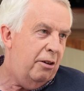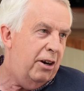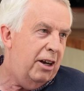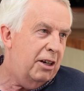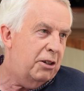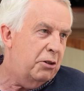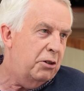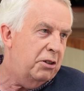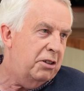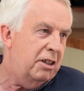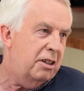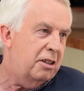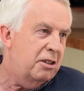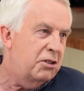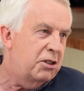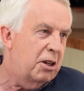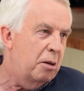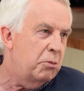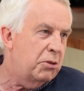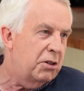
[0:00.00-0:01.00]
electricity
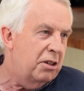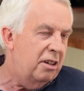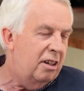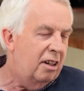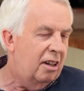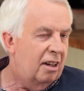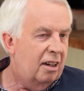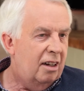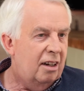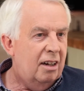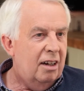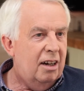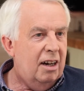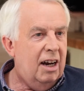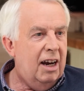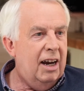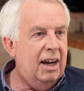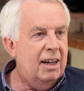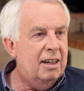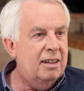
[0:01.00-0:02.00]
consumption,
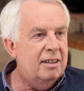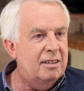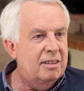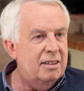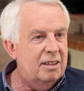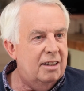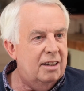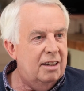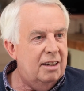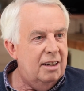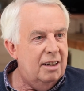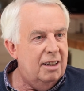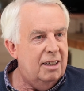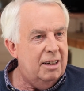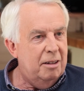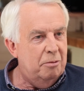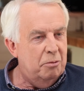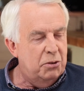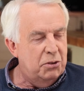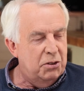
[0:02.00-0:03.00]
and
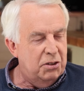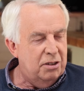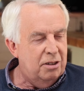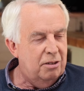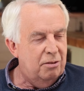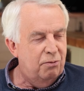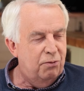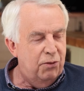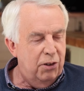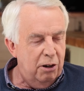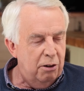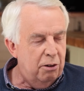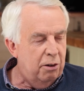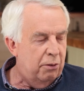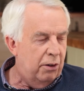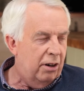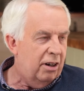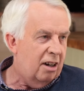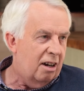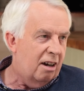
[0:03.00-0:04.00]
it was very,
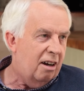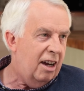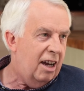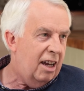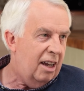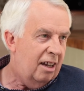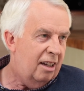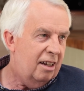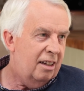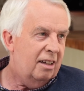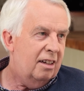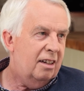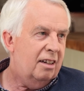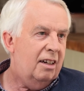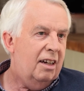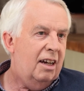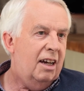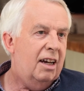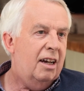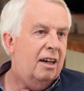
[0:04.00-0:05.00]
very high.
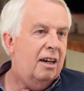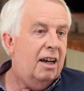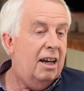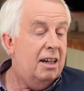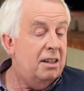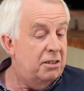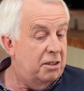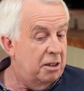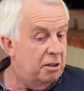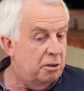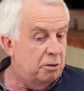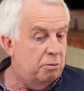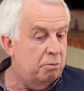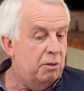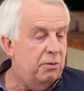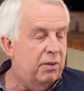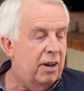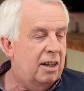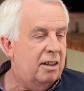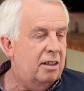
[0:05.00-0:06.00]
And since
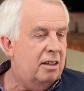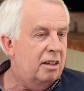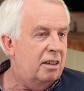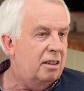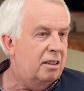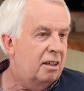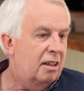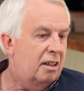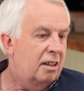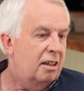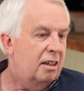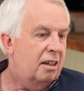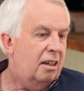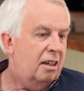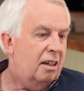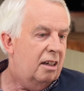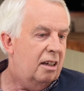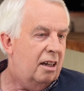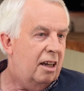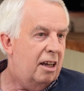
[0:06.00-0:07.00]
we've had the
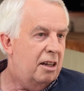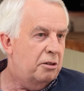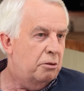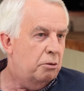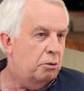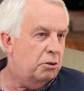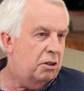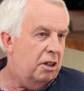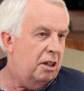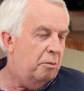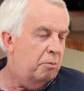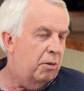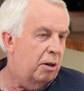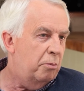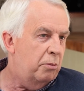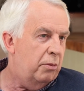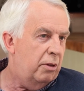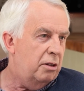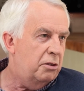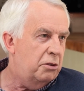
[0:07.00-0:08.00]
air source heat
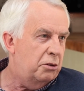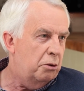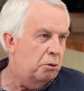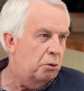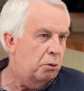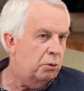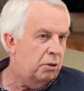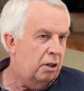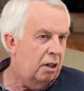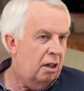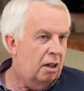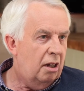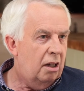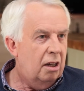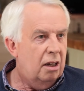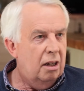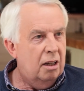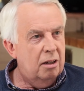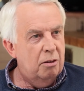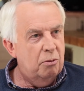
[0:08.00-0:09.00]
pump installed,
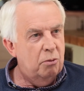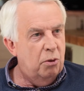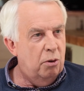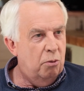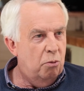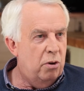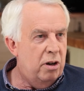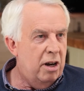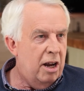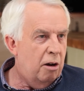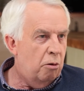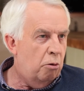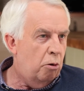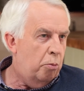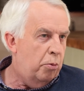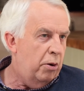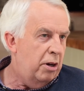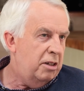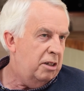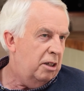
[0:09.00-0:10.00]
we're now
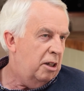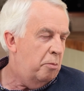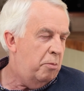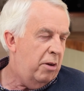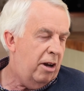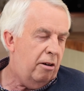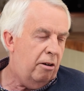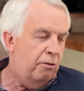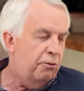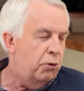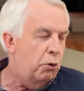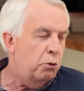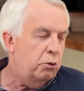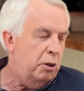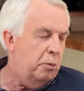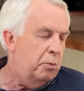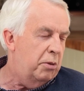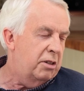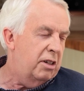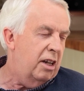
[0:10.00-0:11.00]
operating about a
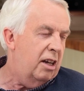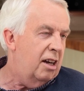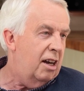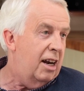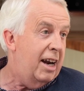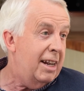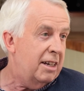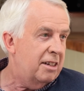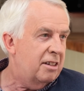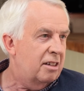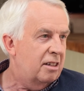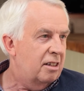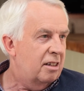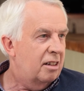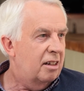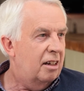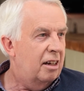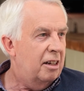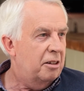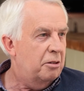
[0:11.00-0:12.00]
40% less
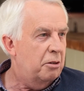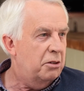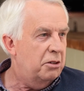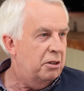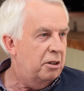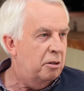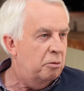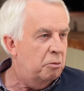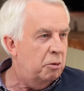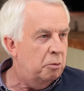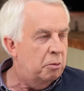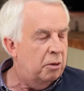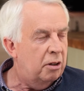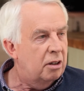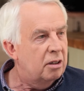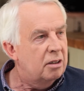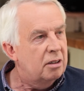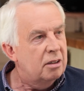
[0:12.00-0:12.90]
electricity than we were